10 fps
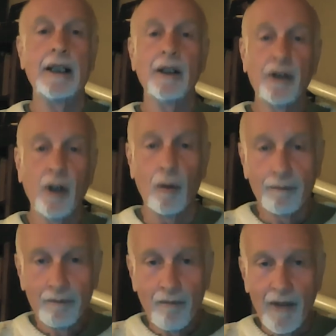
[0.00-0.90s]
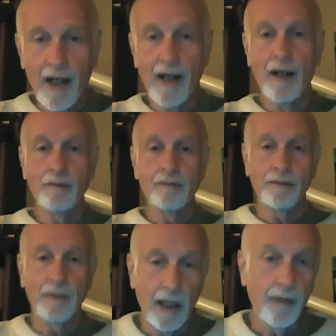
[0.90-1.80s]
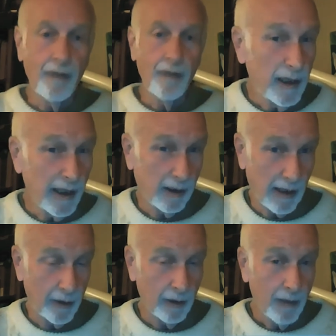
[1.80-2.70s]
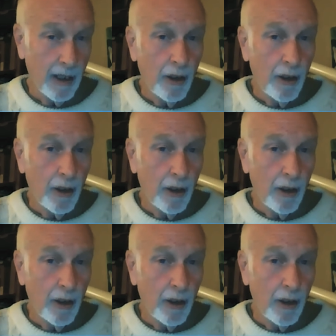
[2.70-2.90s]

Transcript: So, um, and if you're really clever,